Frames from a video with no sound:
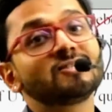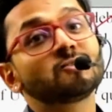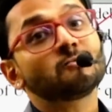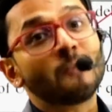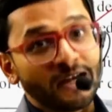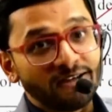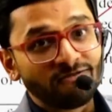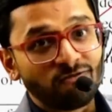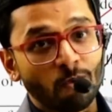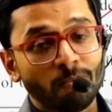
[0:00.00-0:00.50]
is
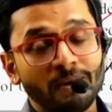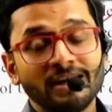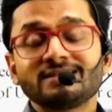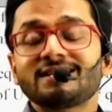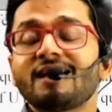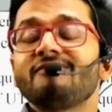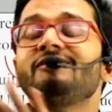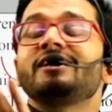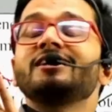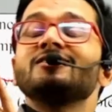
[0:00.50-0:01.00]
24
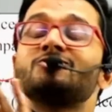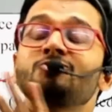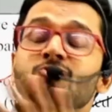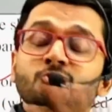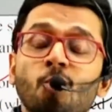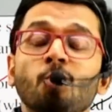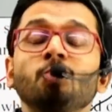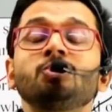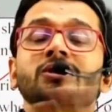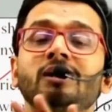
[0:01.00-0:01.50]
months and there is
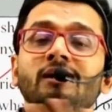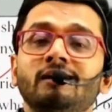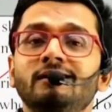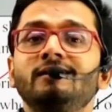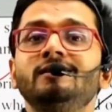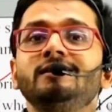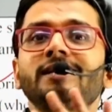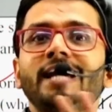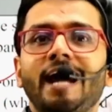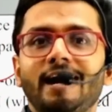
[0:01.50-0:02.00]
no
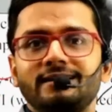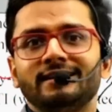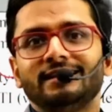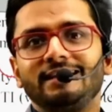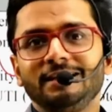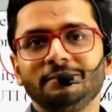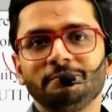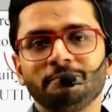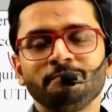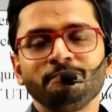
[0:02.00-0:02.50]
third
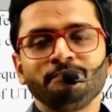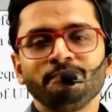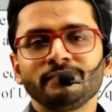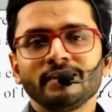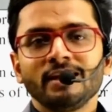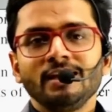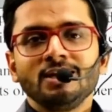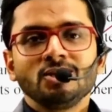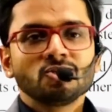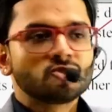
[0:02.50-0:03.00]
category.
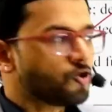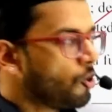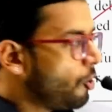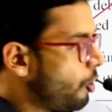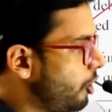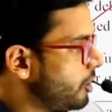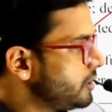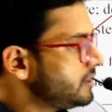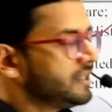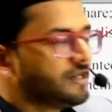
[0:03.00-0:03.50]
So
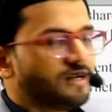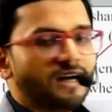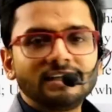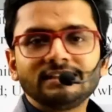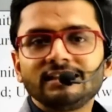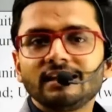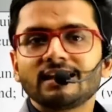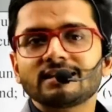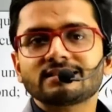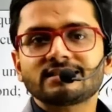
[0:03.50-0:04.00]
all the
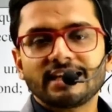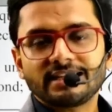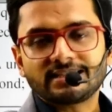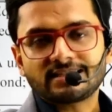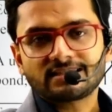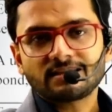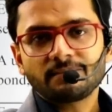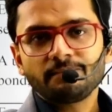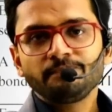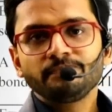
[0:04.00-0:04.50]
other
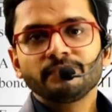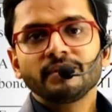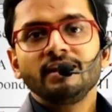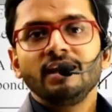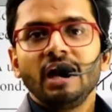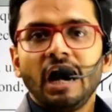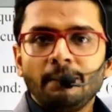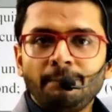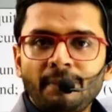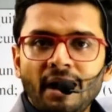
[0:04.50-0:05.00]
assets
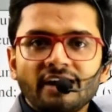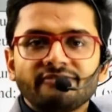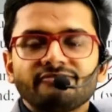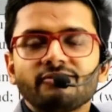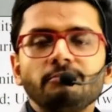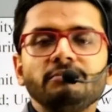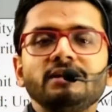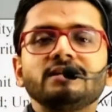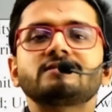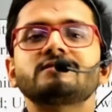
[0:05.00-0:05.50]
apart
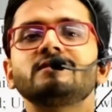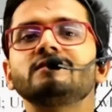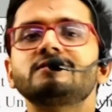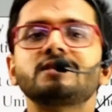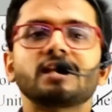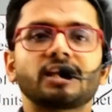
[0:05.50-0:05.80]
from listed